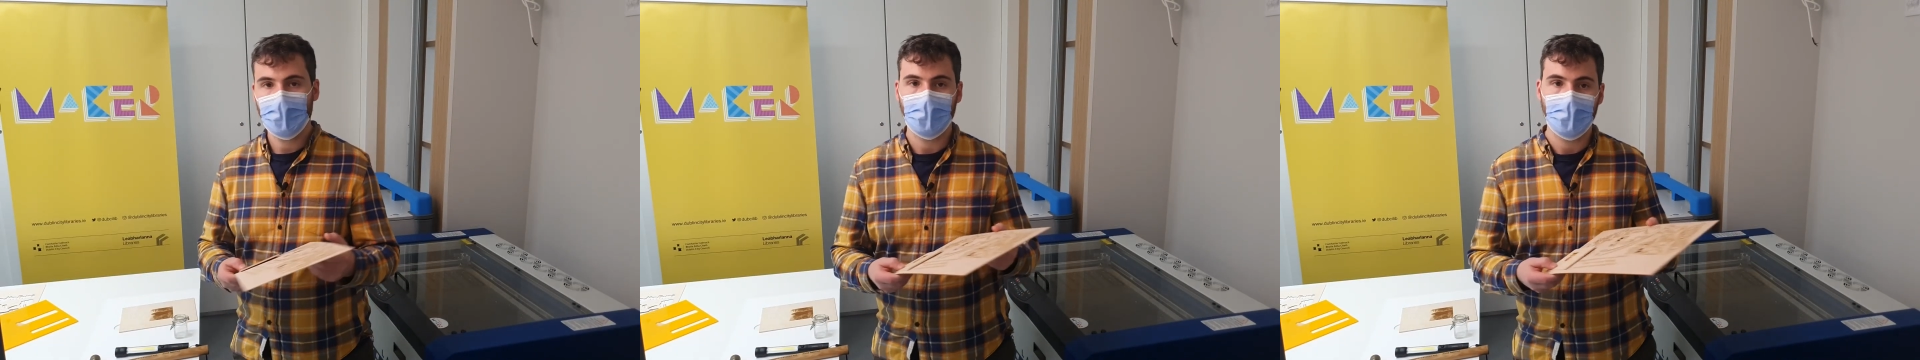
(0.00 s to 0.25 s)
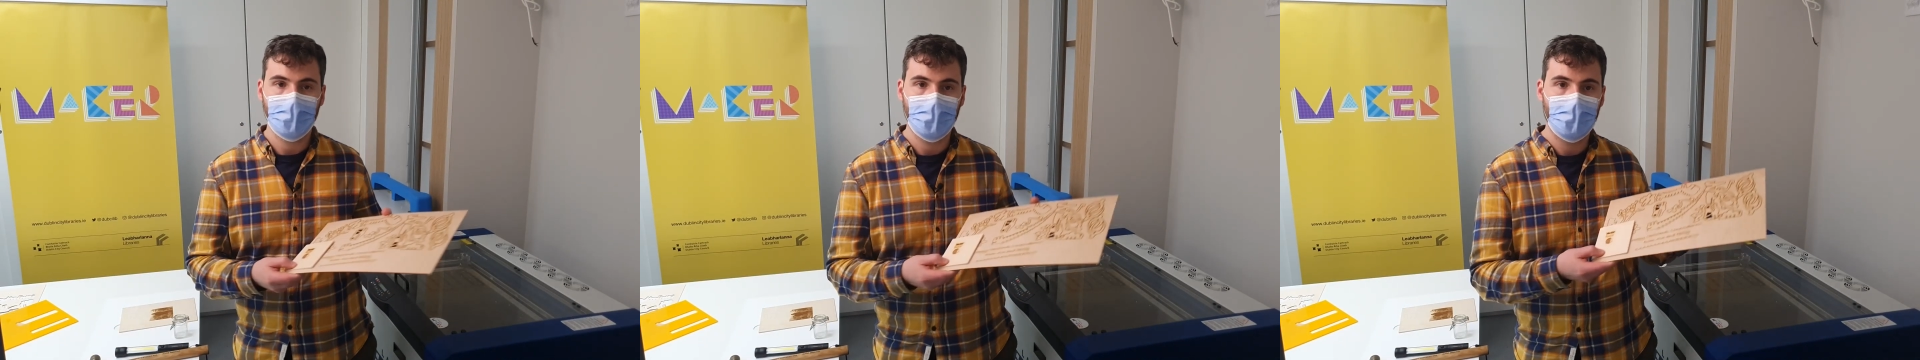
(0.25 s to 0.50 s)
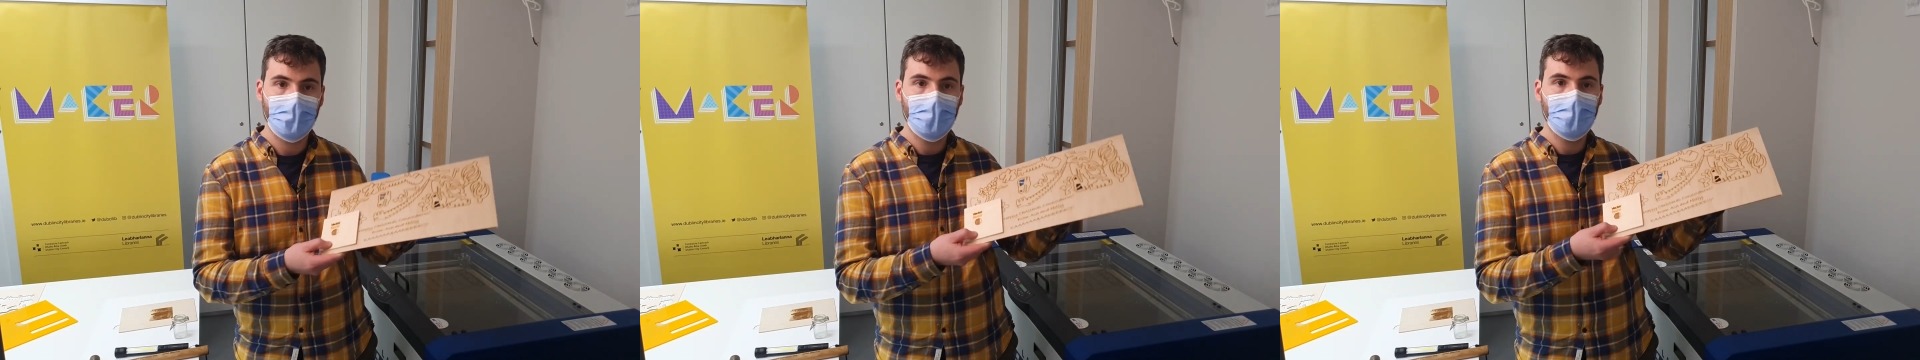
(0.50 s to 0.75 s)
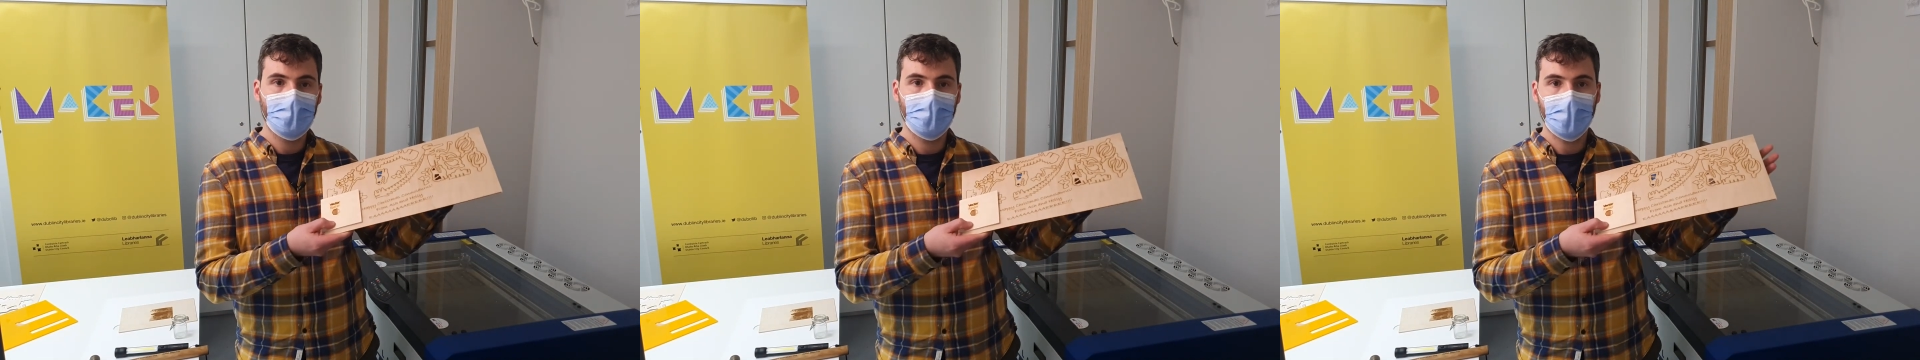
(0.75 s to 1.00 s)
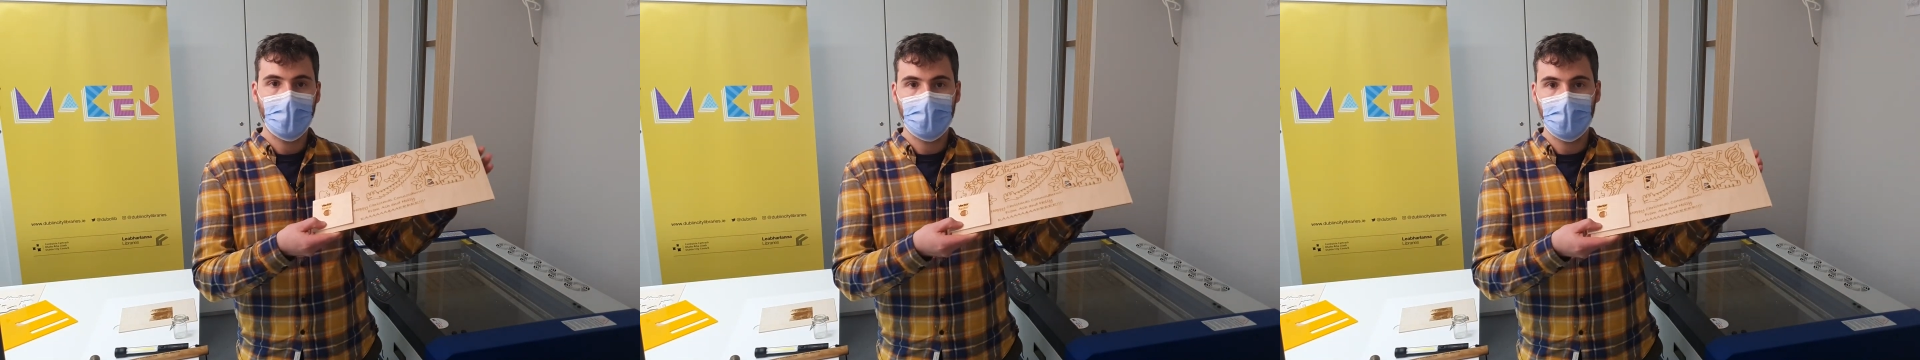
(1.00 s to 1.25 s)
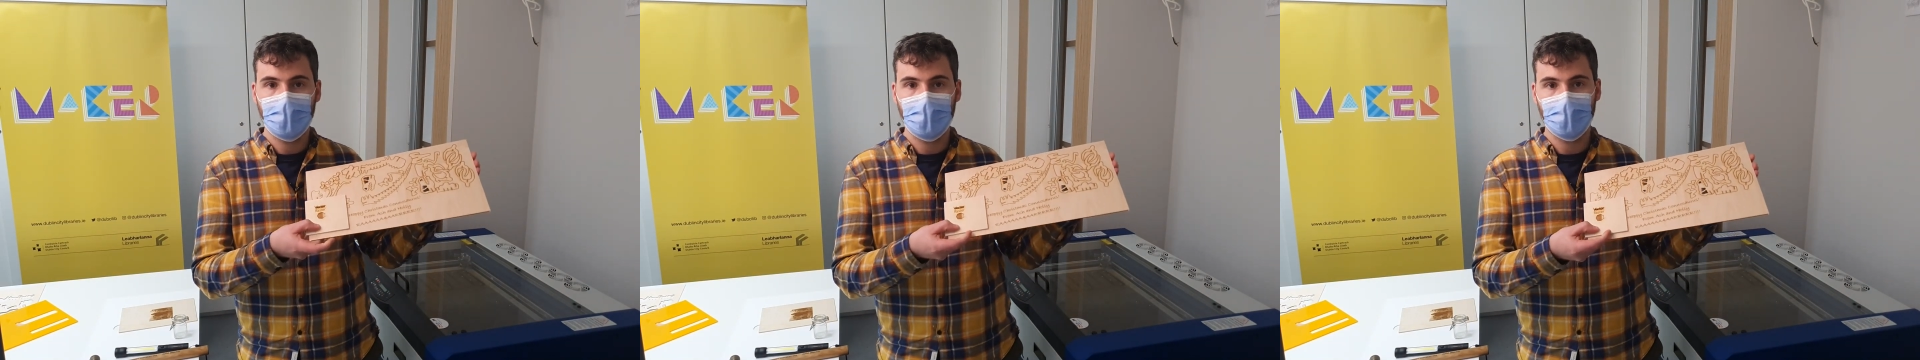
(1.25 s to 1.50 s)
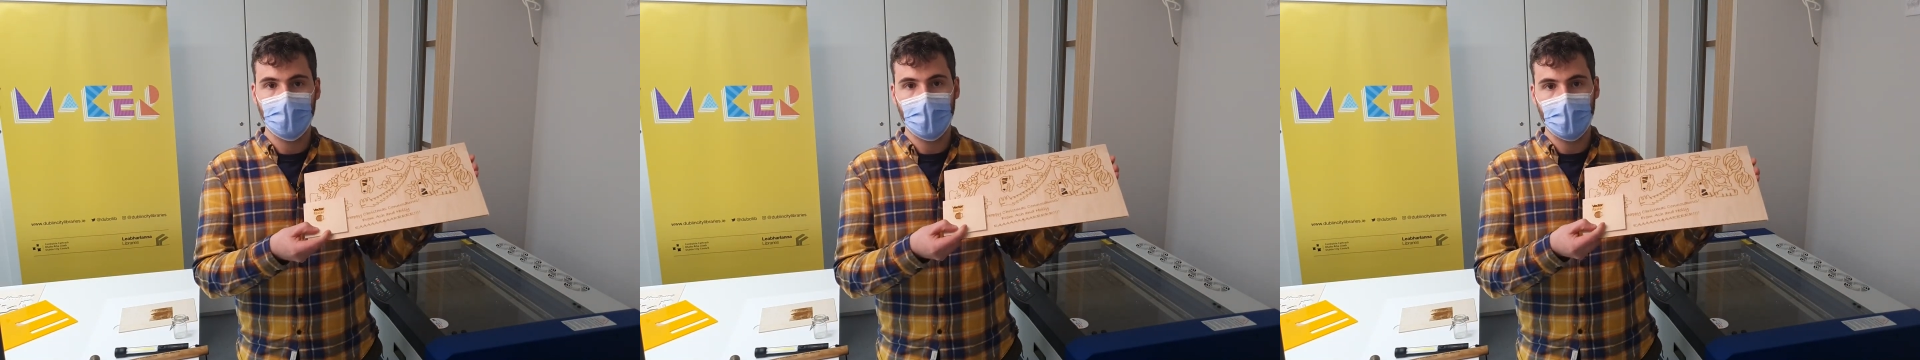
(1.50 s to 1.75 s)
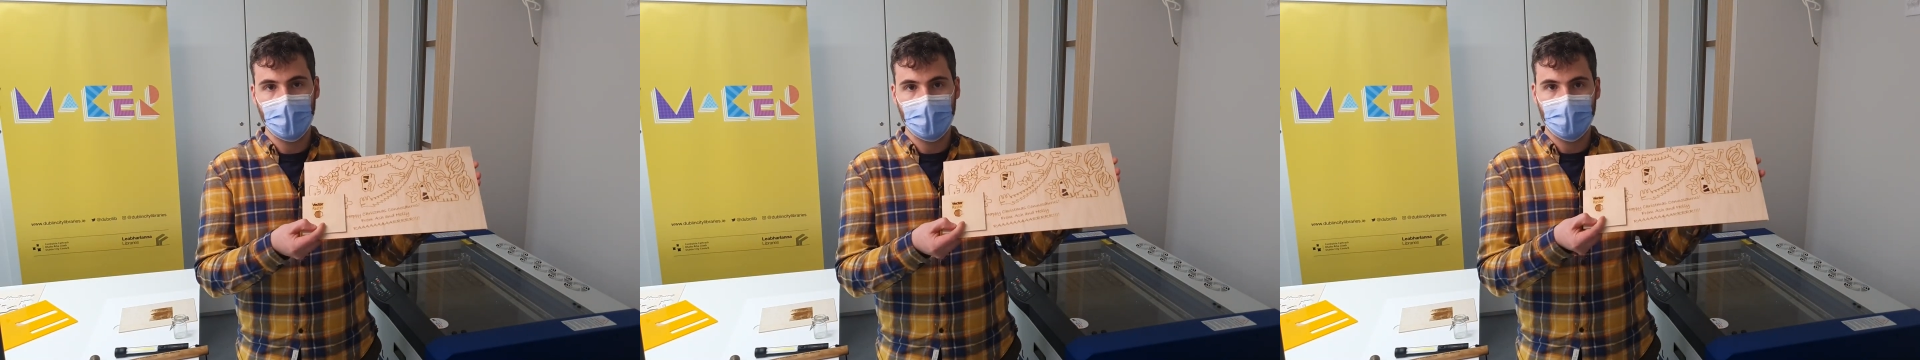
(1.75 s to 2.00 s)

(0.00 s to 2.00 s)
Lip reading: So those pieces were laser